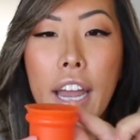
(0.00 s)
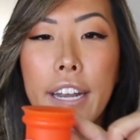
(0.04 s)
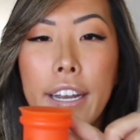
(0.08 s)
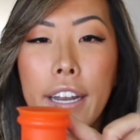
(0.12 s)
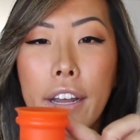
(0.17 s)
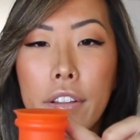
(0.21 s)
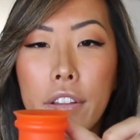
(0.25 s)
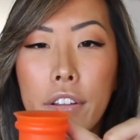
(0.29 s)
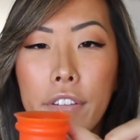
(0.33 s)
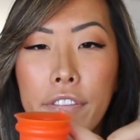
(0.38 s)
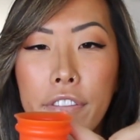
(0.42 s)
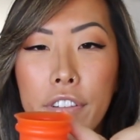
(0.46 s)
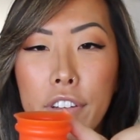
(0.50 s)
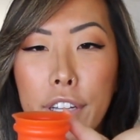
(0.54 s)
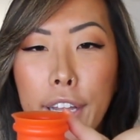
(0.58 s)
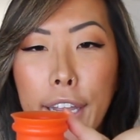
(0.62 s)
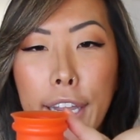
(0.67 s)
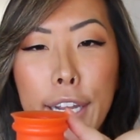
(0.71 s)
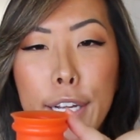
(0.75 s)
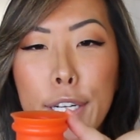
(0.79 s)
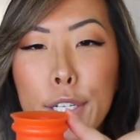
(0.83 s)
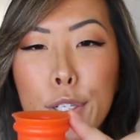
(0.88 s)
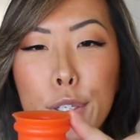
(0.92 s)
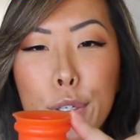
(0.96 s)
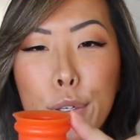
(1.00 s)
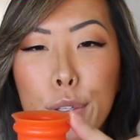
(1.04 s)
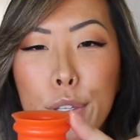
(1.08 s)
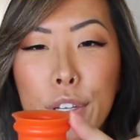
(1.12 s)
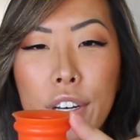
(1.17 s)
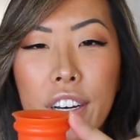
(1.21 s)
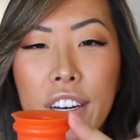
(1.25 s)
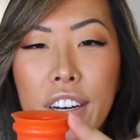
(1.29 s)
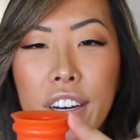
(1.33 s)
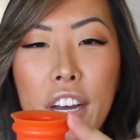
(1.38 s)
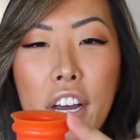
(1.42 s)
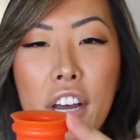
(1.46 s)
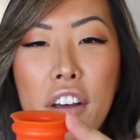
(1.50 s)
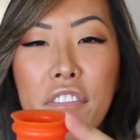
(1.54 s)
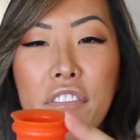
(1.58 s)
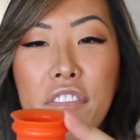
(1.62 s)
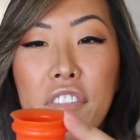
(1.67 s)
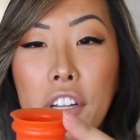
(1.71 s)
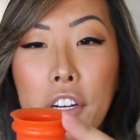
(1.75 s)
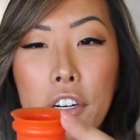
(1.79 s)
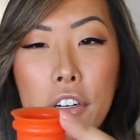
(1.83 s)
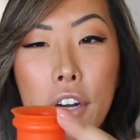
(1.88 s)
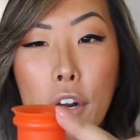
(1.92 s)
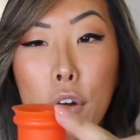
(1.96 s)
Now the flange, or the
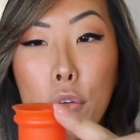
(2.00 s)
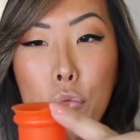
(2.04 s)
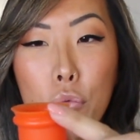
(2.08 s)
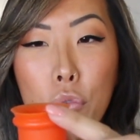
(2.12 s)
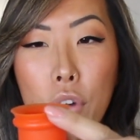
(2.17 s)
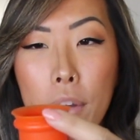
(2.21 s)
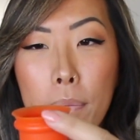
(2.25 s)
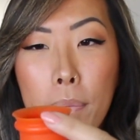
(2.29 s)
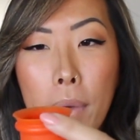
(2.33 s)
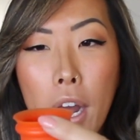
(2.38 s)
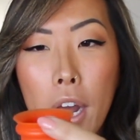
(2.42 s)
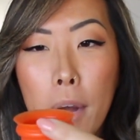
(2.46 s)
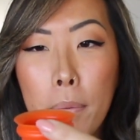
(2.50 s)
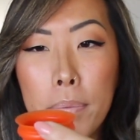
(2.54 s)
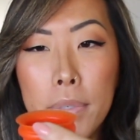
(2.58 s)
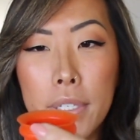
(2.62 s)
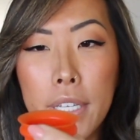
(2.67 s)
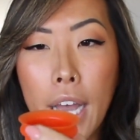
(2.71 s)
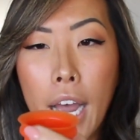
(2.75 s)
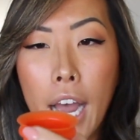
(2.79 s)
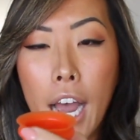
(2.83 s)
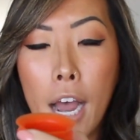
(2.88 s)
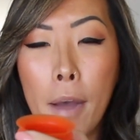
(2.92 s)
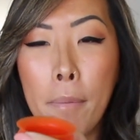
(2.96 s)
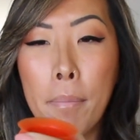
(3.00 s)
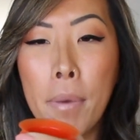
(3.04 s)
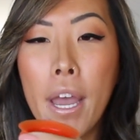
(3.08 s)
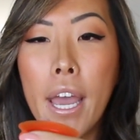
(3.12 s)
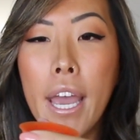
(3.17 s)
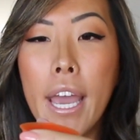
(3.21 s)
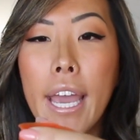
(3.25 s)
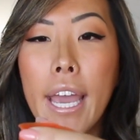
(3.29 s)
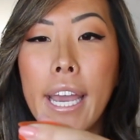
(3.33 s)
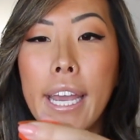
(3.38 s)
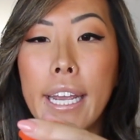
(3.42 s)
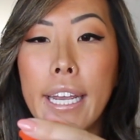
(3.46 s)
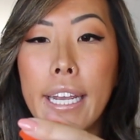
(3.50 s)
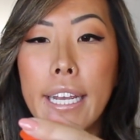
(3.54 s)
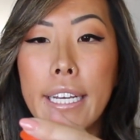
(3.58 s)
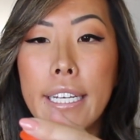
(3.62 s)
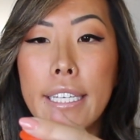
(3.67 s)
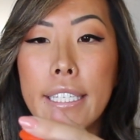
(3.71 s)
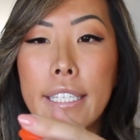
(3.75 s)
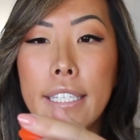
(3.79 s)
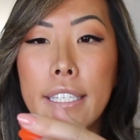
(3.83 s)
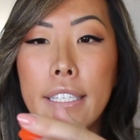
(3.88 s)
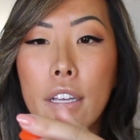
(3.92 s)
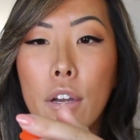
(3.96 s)
flared out rim up top,
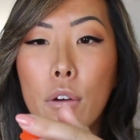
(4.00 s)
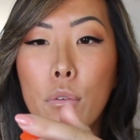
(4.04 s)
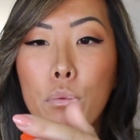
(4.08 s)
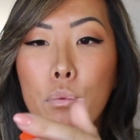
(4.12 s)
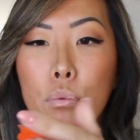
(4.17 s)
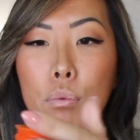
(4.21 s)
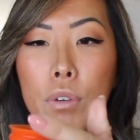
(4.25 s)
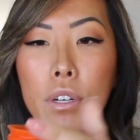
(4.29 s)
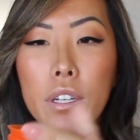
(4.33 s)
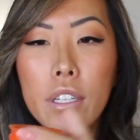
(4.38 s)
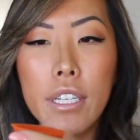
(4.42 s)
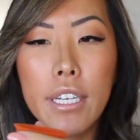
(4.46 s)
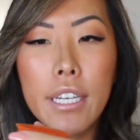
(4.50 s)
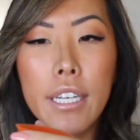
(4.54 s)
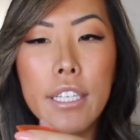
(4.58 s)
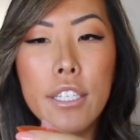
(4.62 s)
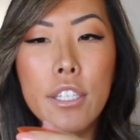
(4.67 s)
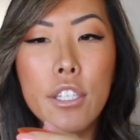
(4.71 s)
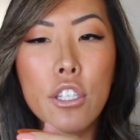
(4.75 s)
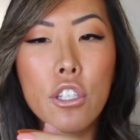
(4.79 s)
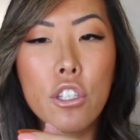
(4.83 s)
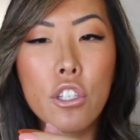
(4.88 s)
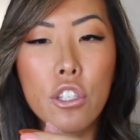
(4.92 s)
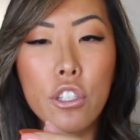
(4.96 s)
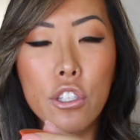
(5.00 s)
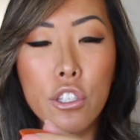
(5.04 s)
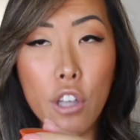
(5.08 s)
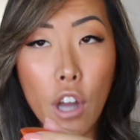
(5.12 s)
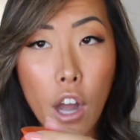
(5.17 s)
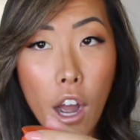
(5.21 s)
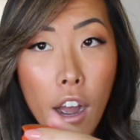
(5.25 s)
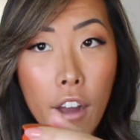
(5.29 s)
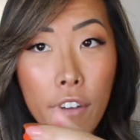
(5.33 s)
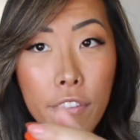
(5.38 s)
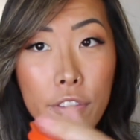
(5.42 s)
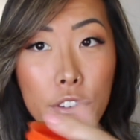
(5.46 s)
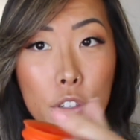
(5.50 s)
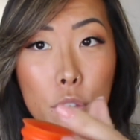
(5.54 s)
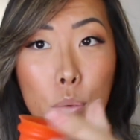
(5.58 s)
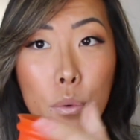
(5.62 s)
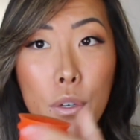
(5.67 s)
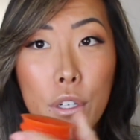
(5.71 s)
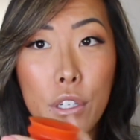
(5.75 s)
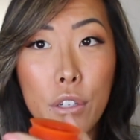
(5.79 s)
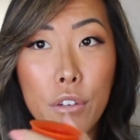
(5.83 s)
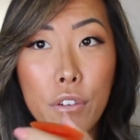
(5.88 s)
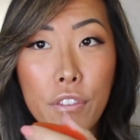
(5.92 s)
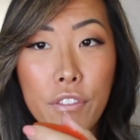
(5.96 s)
is really soft
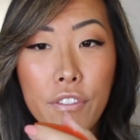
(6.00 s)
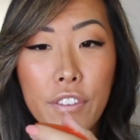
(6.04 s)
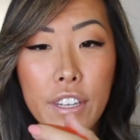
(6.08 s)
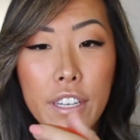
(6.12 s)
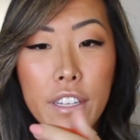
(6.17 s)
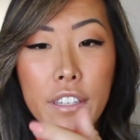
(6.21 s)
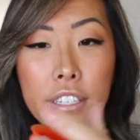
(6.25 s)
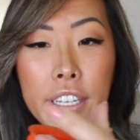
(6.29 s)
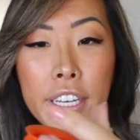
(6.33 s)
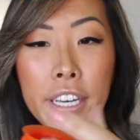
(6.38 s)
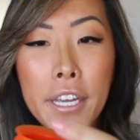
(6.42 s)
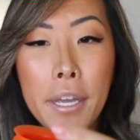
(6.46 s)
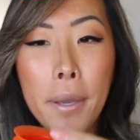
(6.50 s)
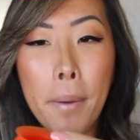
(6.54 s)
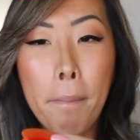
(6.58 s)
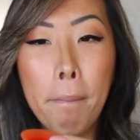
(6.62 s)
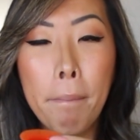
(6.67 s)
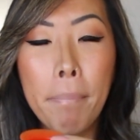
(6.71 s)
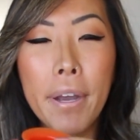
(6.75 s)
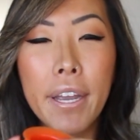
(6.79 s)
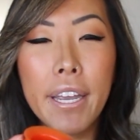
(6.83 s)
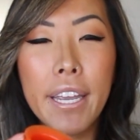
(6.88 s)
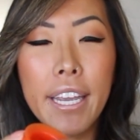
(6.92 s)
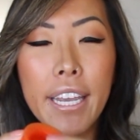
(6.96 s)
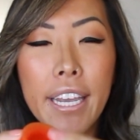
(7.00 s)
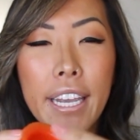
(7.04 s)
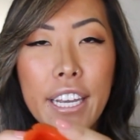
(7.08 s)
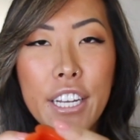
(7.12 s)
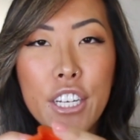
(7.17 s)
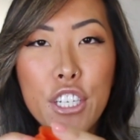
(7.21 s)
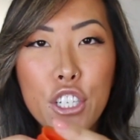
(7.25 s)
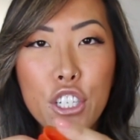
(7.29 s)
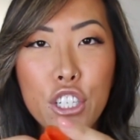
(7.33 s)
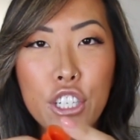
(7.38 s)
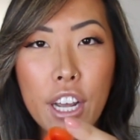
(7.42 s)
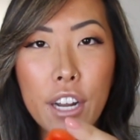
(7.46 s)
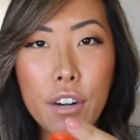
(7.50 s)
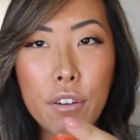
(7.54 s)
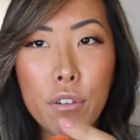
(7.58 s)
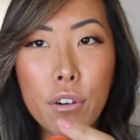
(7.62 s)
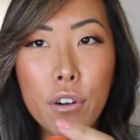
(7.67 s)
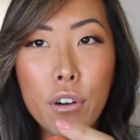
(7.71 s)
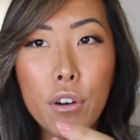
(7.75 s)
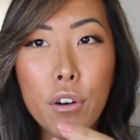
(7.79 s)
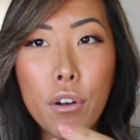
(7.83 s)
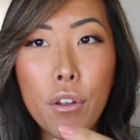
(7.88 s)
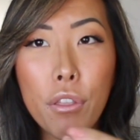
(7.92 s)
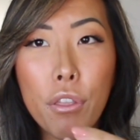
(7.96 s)
when you feel it, but in
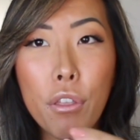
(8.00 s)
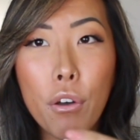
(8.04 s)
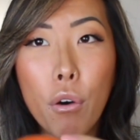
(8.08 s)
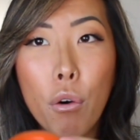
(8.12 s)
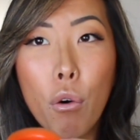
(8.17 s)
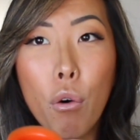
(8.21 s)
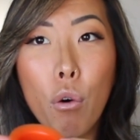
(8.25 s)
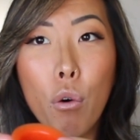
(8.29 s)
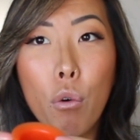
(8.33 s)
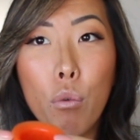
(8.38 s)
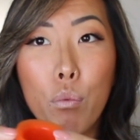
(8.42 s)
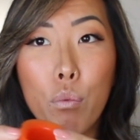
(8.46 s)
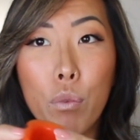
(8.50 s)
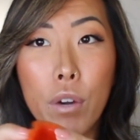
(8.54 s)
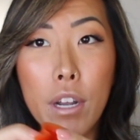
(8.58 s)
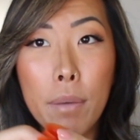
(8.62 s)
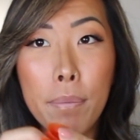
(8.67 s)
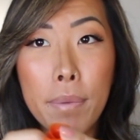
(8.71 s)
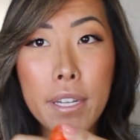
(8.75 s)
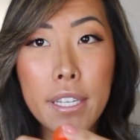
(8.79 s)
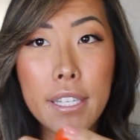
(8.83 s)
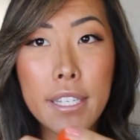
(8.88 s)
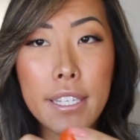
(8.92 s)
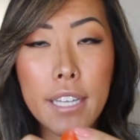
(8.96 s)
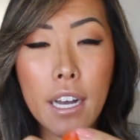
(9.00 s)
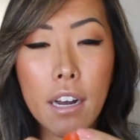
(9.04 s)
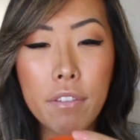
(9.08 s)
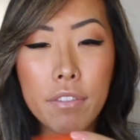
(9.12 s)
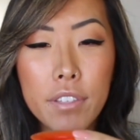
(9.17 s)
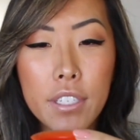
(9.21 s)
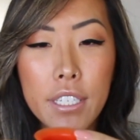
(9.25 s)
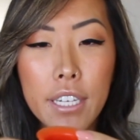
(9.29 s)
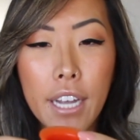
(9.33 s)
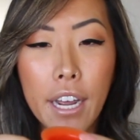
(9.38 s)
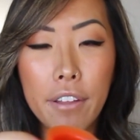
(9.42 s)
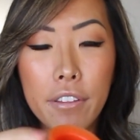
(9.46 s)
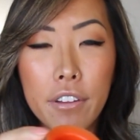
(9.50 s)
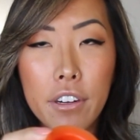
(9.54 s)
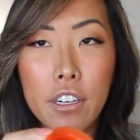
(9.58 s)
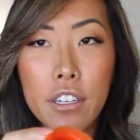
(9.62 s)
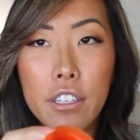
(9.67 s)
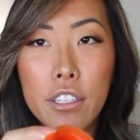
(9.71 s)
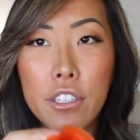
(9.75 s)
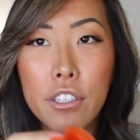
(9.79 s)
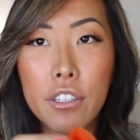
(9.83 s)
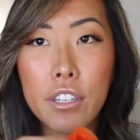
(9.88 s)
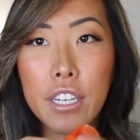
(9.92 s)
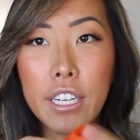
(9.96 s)
general, the whole rim itself
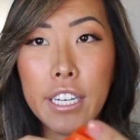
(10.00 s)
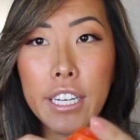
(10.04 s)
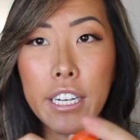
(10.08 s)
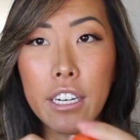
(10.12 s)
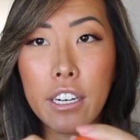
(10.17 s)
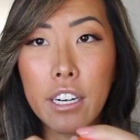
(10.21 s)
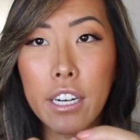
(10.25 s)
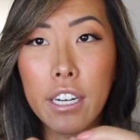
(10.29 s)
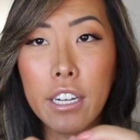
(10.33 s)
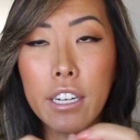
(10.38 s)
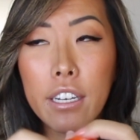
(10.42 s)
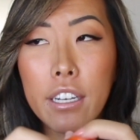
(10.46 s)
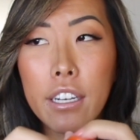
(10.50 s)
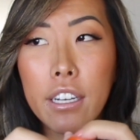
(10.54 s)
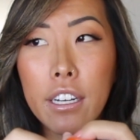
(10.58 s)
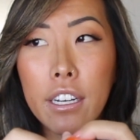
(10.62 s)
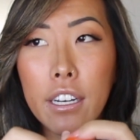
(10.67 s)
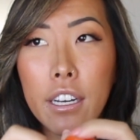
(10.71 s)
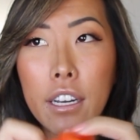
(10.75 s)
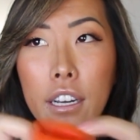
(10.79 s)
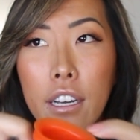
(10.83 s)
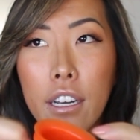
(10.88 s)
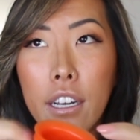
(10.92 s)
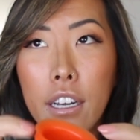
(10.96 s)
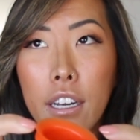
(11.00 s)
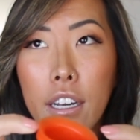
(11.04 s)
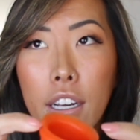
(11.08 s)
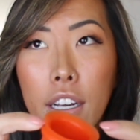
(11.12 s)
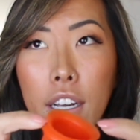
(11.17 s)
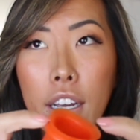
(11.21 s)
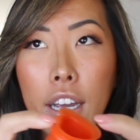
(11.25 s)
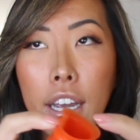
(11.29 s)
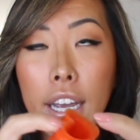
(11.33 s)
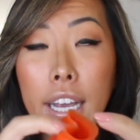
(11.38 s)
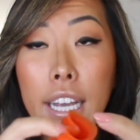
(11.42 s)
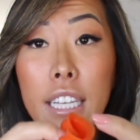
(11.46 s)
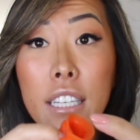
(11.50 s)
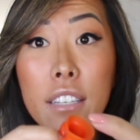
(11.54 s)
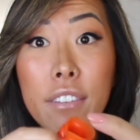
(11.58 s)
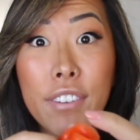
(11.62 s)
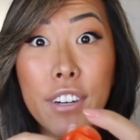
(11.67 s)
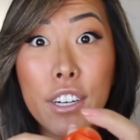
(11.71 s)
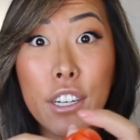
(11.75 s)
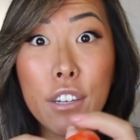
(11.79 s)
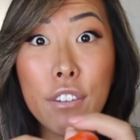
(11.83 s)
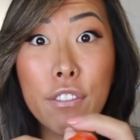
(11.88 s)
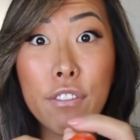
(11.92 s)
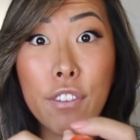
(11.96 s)
together, you can hear it, is
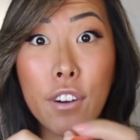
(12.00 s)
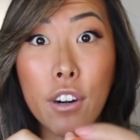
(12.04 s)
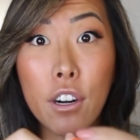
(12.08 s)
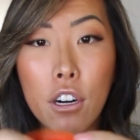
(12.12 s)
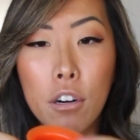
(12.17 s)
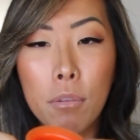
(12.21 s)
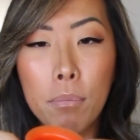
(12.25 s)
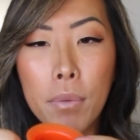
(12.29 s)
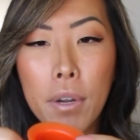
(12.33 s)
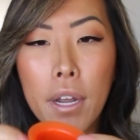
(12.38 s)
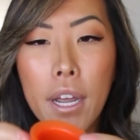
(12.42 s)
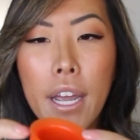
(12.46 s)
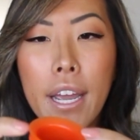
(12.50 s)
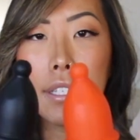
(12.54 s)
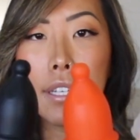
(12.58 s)
very firm. It